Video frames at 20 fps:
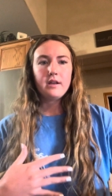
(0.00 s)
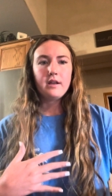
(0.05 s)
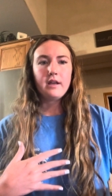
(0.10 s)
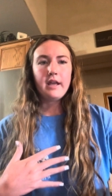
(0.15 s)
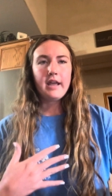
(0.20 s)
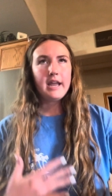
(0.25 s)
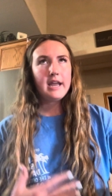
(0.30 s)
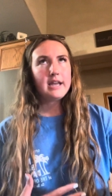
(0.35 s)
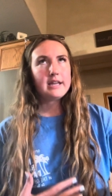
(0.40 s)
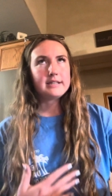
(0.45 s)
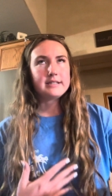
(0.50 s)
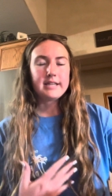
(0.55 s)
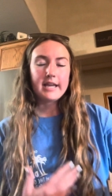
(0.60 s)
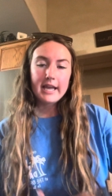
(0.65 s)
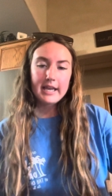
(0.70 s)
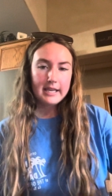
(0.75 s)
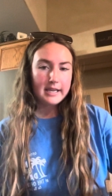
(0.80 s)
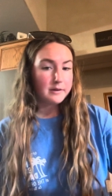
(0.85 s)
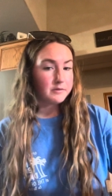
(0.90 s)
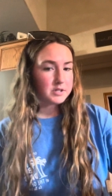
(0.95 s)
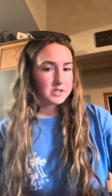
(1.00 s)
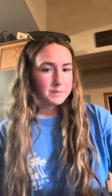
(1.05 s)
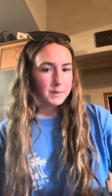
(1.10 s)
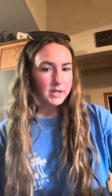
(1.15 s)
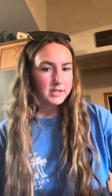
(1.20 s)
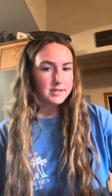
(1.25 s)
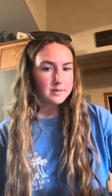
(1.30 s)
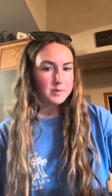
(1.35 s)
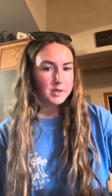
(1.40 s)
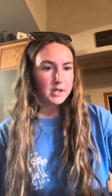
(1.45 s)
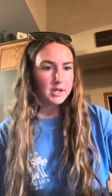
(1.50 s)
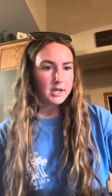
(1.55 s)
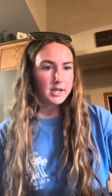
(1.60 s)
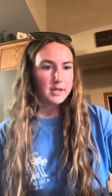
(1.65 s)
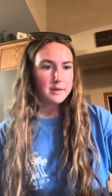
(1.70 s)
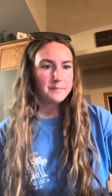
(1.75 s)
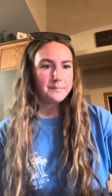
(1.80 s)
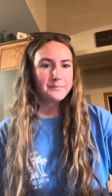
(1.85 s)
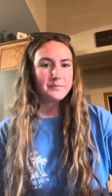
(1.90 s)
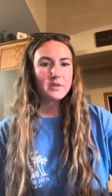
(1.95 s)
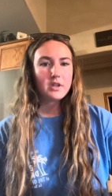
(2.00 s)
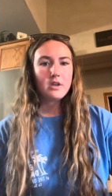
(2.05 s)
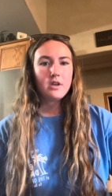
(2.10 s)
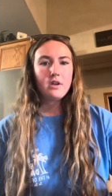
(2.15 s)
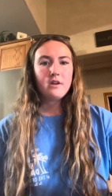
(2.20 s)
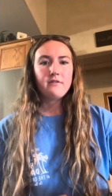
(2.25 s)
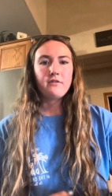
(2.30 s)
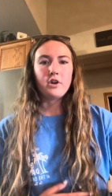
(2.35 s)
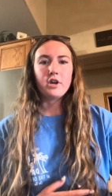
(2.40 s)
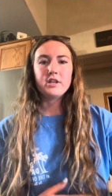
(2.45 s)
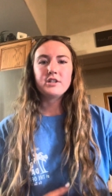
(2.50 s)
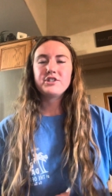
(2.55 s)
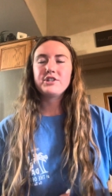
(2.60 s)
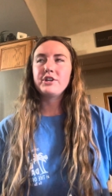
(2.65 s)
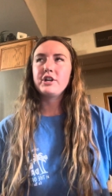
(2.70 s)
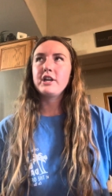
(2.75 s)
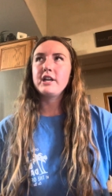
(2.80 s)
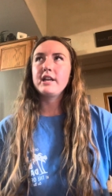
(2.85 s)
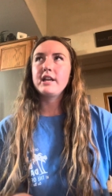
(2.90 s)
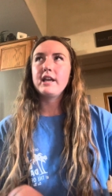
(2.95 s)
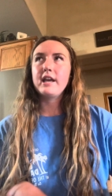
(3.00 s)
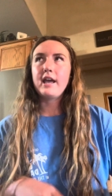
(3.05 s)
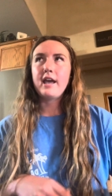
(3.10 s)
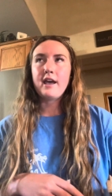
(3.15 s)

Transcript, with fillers: and taking responsibility for ensuring